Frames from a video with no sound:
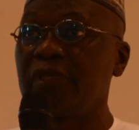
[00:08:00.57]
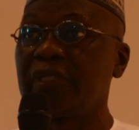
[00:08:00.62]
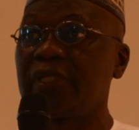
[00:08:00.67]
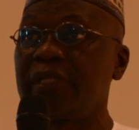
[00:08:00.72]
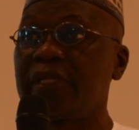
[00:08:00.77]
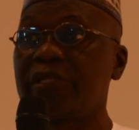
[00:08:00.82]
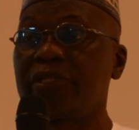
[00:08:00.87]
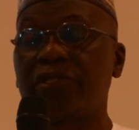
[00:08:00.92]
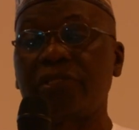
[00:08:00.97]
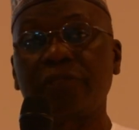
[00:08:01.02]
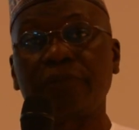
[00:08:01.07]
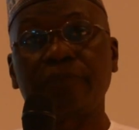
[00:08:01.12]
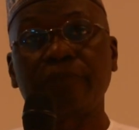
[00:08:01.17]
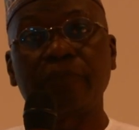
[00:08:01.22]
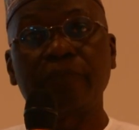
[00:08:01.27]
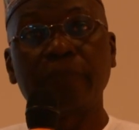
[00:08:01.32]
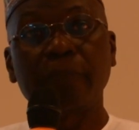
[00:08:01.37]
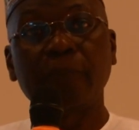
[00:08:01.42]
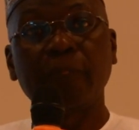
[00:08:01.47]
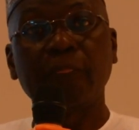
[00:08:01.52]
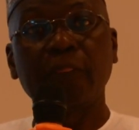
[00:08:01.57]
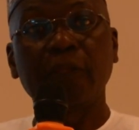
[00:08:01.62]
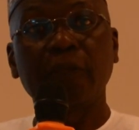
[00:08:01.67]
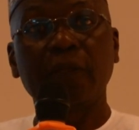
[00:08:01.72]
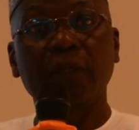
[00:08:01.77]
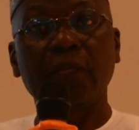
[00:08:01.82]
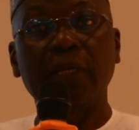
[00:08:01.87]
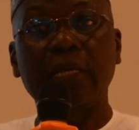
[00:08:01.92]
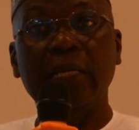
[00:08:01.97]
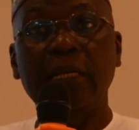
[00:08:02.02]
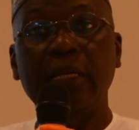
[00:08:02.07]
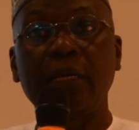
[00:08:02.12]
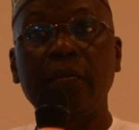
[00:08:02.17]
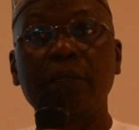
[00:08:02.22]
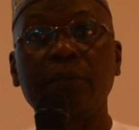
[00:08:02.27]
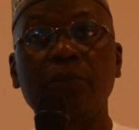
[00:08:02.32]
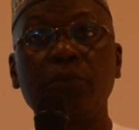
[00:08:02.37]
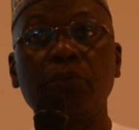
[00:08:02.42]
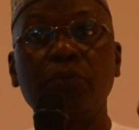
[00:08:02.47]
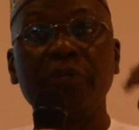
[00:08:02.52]
an election,
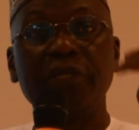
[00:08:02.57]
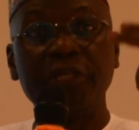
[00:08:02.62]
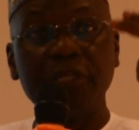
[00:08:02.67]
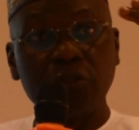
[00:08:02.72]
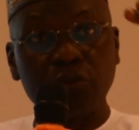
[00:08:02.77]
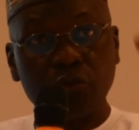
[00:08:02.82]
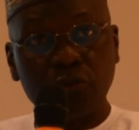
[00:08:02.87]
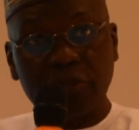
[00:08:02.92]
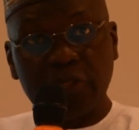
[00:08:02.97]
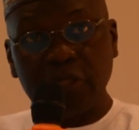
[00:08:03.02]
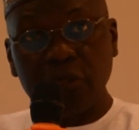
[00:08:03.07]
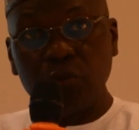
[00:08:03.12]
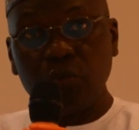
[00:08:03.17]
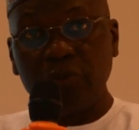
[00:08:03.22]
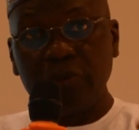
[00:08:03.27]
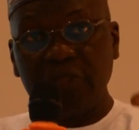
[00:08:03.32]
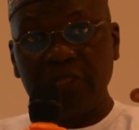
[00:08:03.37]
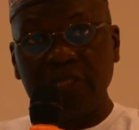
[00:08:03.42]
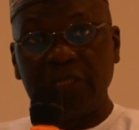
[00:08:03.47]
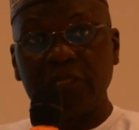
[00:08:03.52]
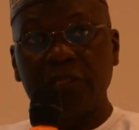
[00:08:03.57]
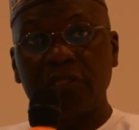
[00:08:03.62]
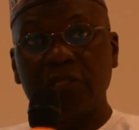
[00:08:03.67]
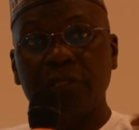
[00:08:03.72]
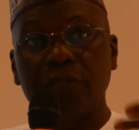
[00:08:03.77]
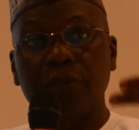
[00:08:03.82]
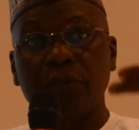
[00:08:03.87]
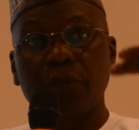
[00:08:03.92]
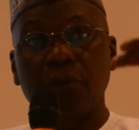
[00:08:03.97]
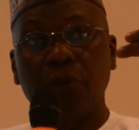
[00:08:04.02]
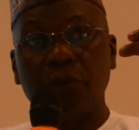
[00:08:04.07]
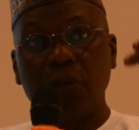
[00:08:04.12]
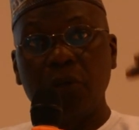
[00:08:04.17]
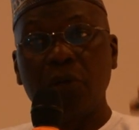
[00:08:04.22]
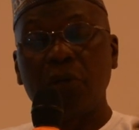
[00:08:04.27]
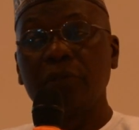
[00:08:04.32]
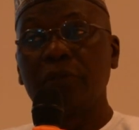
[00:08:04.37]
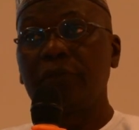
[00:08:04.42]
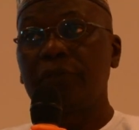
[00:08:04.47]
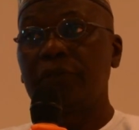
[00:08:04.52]
we need to deal with this
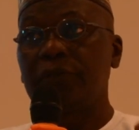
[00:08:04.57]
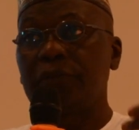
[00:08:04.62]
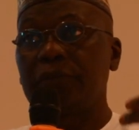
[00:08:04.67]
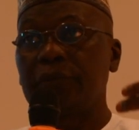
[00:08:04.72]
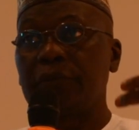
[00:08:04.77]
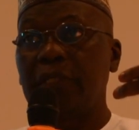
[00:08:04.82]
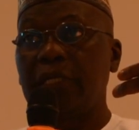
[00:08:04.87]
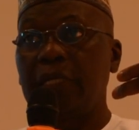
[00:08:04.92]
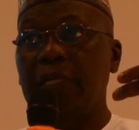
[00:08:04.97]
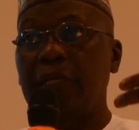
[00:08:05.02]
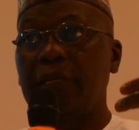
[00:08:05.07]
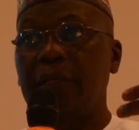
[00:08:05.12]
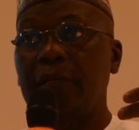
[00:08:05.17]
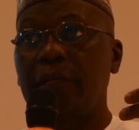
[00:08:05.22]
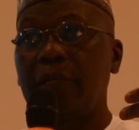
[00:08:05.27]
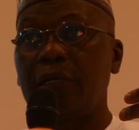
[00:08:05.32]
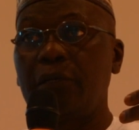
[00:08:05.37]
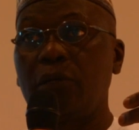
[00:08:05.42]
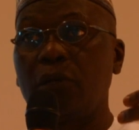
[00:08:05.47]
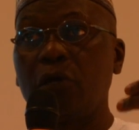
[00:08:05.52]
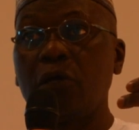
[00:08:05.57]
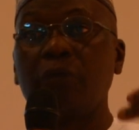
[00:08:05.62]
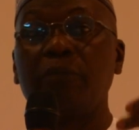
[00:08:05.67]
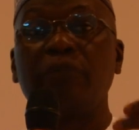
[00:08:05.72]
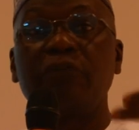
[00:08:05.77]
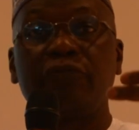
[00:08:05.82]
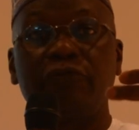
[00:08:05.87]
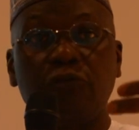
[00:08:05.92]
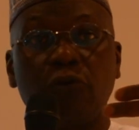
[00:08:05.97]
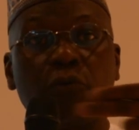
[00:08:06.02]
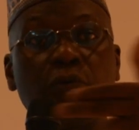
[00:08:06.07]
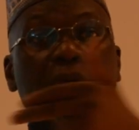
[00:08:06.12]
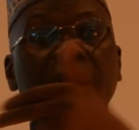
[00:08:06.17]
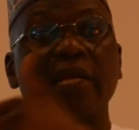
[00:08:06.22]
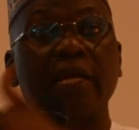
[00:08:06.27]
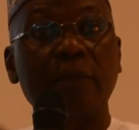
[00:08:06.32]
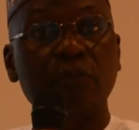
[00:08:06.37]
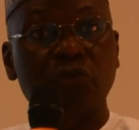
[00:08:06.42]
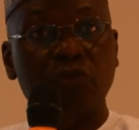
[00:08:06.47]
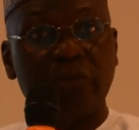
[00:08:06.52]
long before we
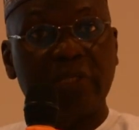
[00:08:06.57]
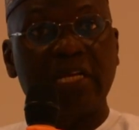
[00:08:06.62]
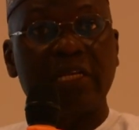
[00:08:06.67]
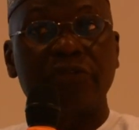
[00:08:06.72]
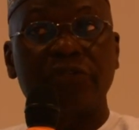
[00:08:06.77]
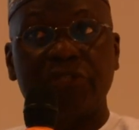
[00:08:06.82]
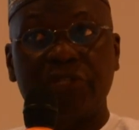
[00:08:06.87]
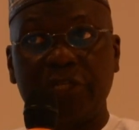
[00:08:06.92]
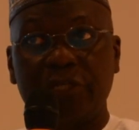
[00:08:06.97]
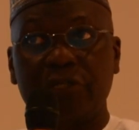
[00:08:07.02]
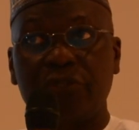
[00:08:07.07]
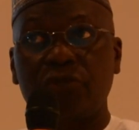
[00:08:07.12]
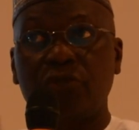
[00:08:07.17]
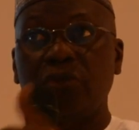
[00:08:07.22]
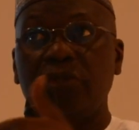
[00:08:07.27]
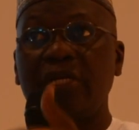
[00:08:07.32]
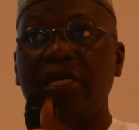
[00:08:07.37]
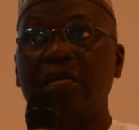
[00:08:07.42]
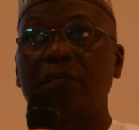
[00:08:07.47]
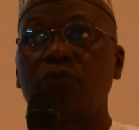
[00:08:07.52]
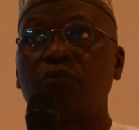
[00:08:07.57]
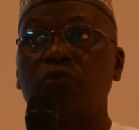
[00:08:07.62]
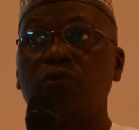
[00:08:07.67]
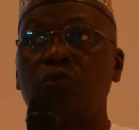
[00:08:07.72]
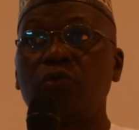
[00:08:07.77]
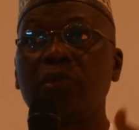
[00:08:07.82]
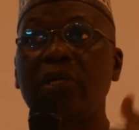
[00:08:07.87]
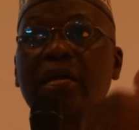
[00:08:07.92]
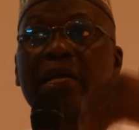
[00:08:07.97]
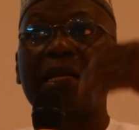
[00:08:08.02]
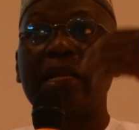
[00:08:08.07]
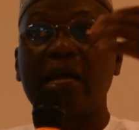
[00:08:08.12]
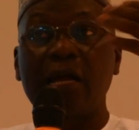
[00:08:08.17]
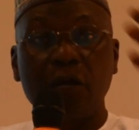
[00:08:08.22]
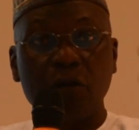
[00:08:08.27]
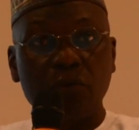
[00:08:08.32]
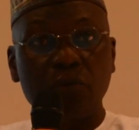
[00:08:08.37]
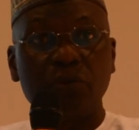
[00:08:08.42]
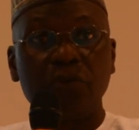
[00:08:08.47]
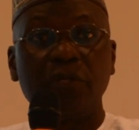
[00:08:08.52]
come to that stage, so that we will
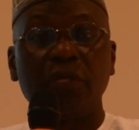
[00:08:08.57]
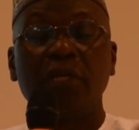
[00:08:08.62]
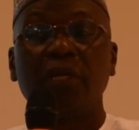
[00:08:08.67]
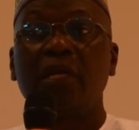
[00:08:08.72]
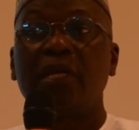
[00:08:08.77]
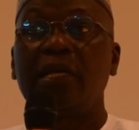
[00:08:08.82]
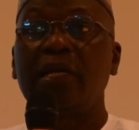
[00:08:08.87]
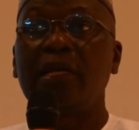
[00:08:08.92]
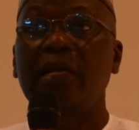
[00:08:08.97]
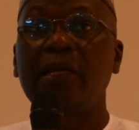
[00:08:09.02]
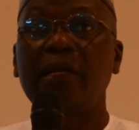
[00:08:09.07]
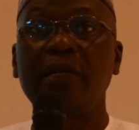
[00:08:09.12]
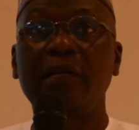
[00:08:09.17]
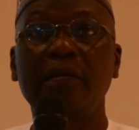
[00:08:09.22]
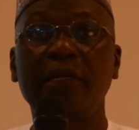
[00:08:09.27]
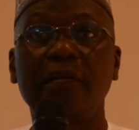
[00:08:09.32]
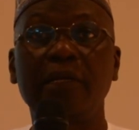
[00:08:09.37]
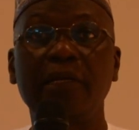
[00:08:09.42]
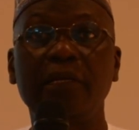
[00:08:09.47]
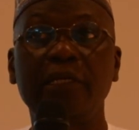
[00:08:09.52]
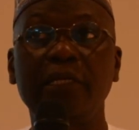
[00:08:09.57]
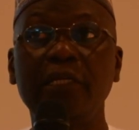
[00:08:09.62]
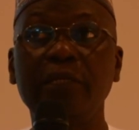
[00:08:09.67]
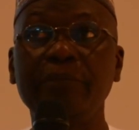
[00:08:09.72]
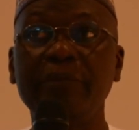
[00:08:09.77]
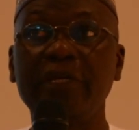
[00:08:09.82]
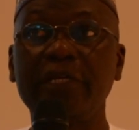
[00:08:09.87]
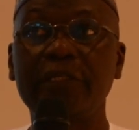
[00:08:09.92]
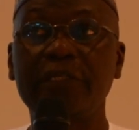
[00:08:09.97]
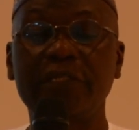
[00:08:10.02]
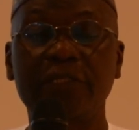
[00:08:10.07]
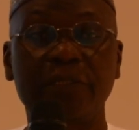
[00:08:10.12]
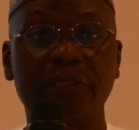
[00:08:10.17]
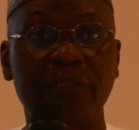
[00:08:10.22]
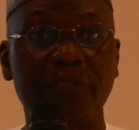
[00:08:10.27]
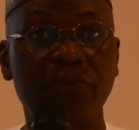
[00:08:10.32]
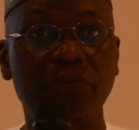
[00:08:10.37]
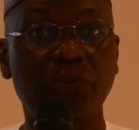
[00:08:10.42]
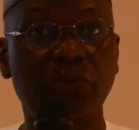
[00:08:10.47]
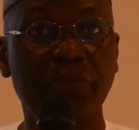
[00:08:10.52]
allow inmates,
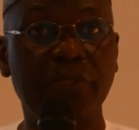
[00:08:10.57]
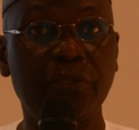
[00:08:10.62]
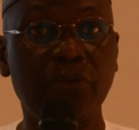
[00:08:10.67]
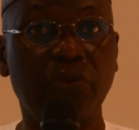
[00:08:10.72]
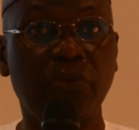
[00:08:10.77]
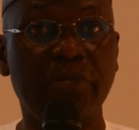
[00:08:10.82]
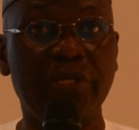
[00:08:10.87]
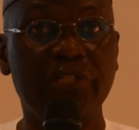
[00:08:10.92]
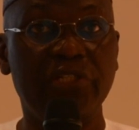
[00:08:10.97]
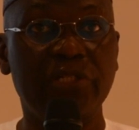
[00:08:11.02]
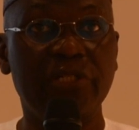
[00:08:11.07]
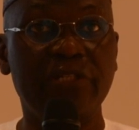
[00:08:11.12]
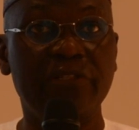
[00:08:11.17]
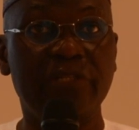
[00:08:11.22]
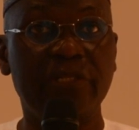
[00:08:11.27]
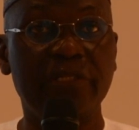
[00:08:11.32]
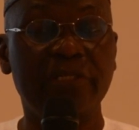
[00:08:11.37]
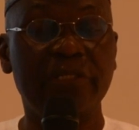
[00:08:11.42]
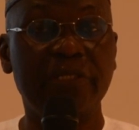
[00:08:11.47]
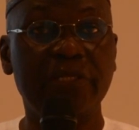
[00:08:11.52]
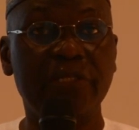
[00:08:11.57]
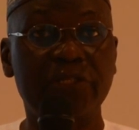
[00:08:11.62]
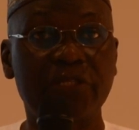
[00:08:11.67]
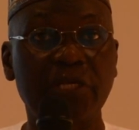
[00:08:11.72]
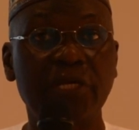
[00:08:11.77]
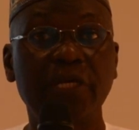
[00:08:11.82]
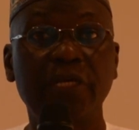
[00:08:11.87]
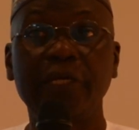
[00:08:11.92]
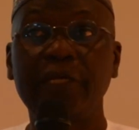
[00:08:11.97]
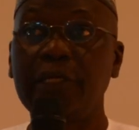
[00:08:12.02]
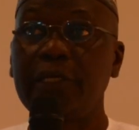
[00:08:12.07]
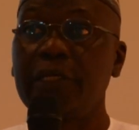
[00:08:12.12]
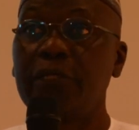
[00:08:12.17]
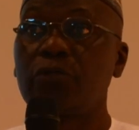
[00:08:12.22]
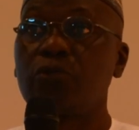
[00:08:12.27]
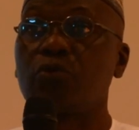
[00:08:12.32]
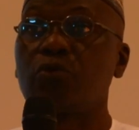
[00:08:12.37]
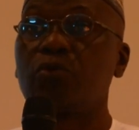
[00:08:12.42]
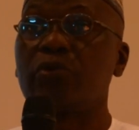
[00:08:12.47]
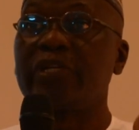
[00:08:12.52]
in correctional centers
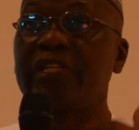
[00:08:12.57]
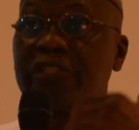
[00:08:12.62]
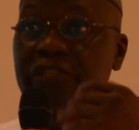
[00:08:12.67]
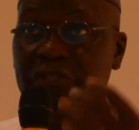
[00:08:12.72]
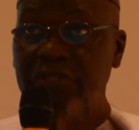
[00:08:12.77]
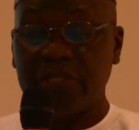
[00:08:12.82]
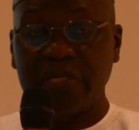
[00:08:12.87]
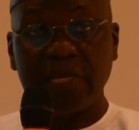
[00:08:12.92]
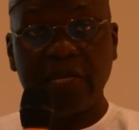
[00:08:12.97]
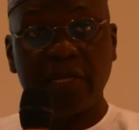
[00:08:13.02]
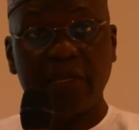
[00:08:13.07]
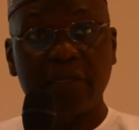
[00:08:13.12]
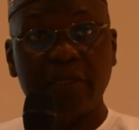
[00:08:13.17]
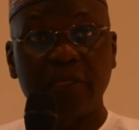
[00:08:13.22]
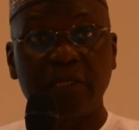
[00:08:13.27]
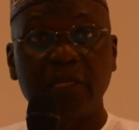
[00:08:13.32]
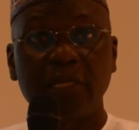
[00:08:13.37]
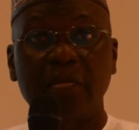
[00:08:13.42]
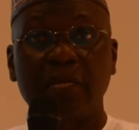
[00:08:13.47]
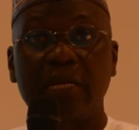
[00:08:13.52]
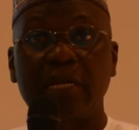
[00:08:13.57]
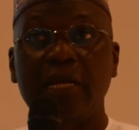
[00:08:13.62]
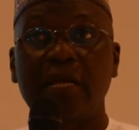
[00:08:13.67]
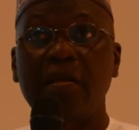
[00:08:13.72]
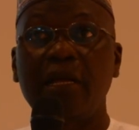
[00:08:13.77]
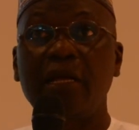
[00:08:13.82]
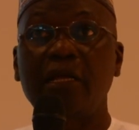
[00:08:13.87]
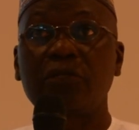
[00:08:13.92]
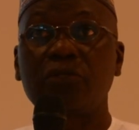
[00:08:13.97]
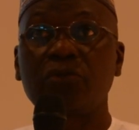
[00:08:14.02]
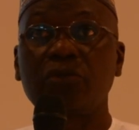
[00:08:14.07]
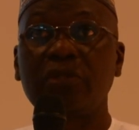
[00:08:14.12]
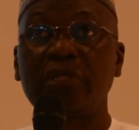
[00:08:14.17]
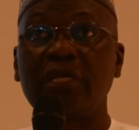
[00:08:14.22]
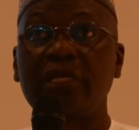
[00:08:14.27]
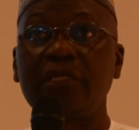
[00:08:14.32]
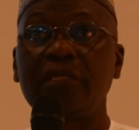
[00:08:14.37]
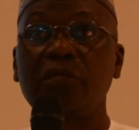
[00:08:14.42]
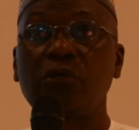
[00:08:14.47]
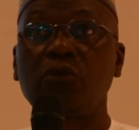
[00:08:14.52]
to register, so
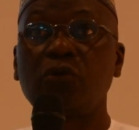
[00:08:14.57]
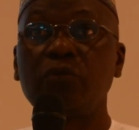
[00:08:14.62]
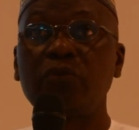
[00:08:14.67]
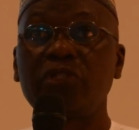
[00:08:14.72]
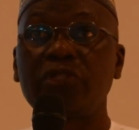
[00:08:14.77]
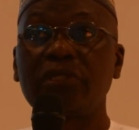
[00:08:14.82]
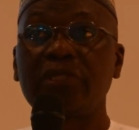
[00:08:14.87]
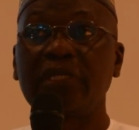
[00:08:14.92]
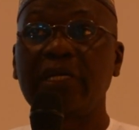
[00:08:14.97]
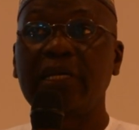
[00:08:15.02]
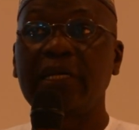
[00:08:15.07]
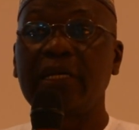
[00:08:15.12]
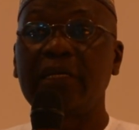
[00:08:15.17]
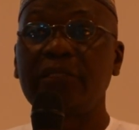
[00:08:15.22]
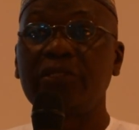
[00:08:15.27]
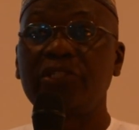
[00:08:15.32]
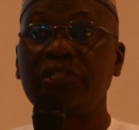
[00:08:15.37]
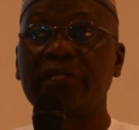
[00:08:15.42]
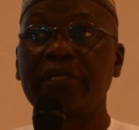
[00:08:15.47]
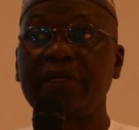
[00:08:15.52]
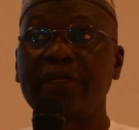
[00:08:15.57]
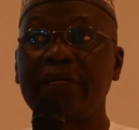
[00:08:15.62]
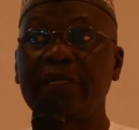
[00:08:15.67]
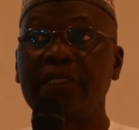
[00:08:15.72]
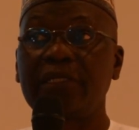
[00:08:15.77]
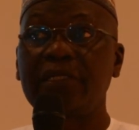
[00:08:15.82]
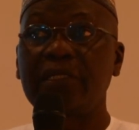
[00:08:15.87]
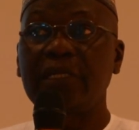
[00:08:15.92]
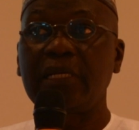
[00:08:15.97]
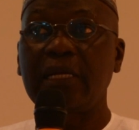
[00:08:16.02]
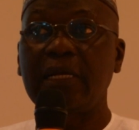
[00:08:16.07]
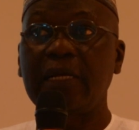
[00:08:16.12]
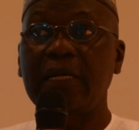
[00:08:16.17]
that the Commission can generate